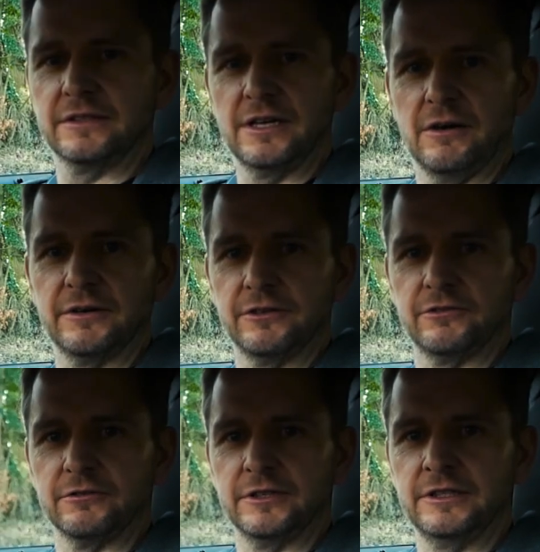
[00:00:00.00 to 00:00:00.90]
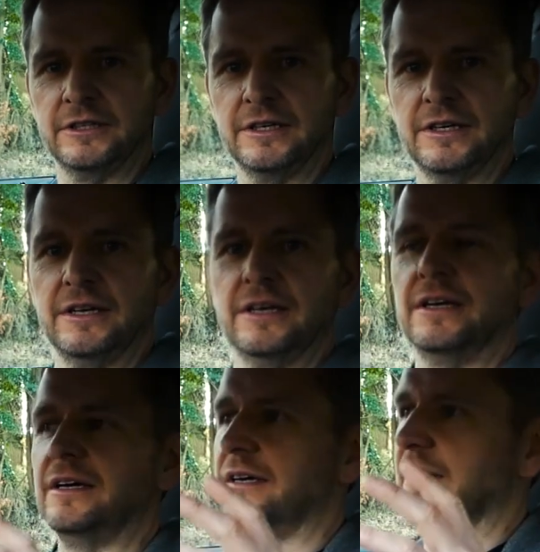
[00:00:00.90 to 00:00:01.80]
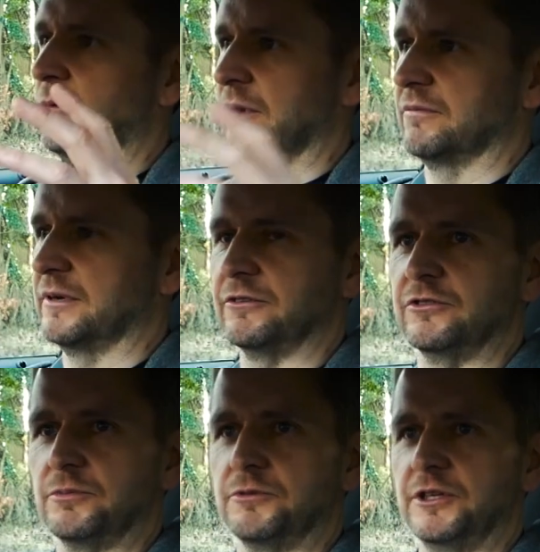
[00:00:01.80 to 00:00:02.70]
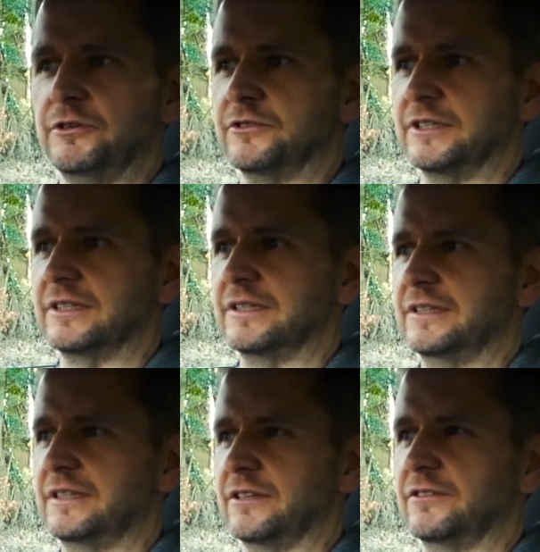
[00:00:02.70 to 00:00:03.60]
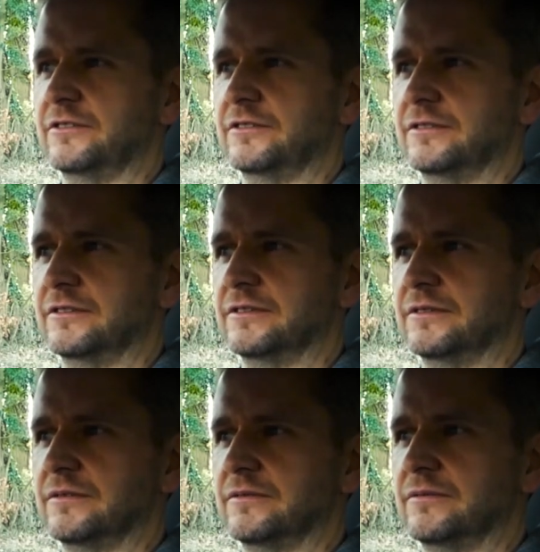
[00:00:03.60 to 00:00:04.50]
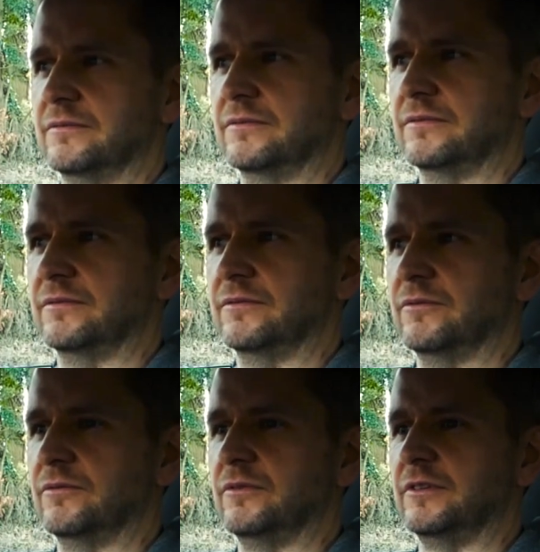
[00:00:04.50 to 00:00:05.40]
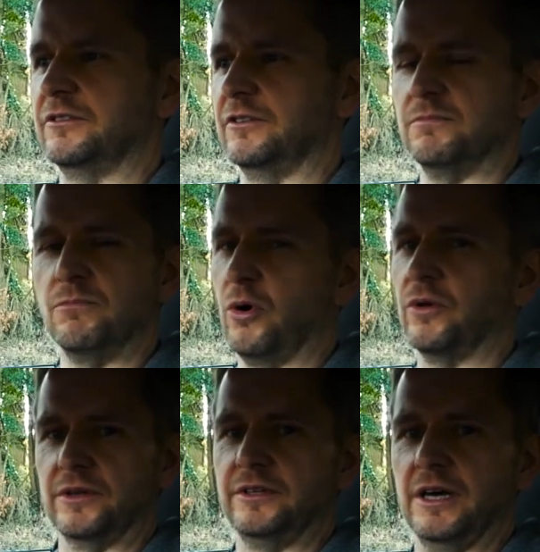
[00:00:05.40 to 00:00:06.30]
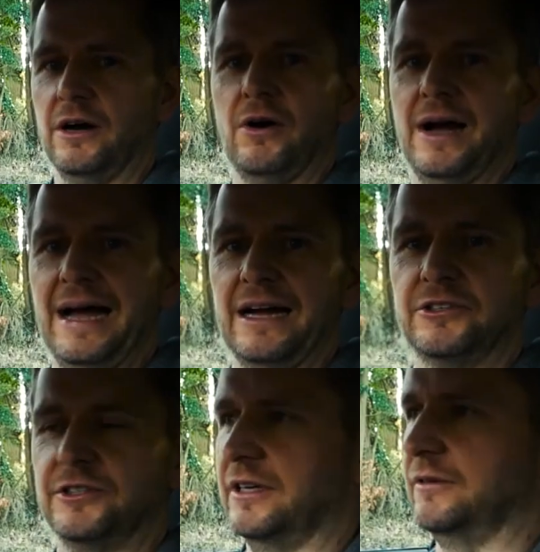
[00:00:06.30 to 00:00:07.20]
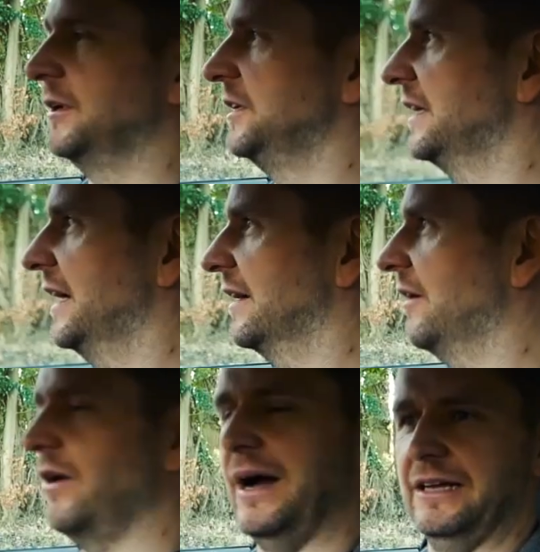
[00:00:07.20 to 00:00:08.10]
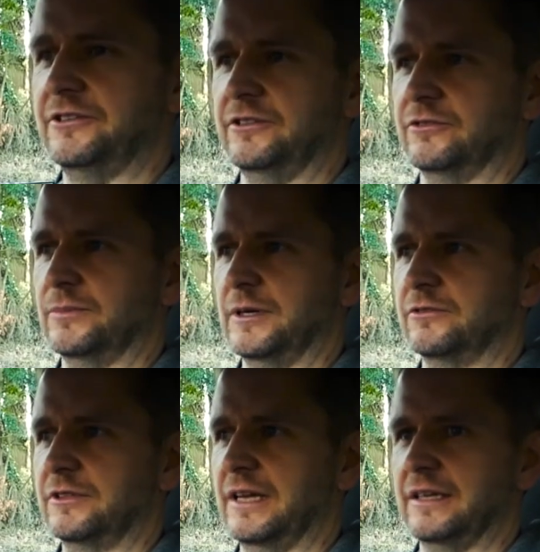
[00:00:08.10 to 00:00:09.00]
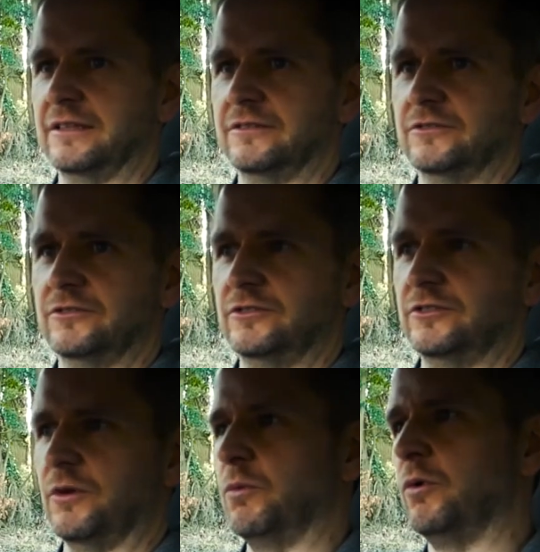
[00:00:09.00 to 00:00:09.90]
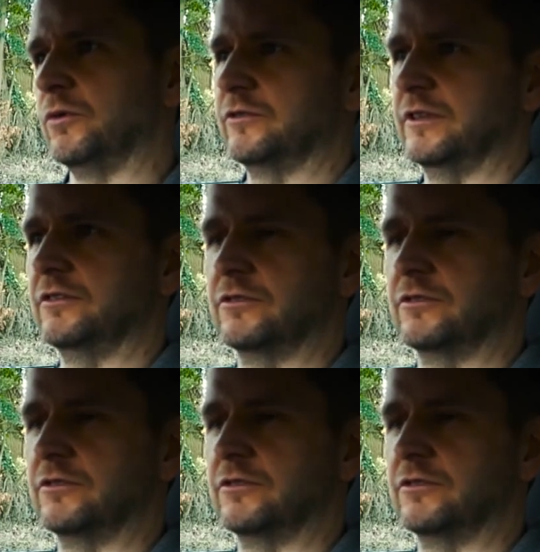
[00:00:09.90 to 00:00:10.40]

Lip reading: car industry and what everybody else is producing, this is more than your hot hatch. And when you're getting hot hatches almost getting towards these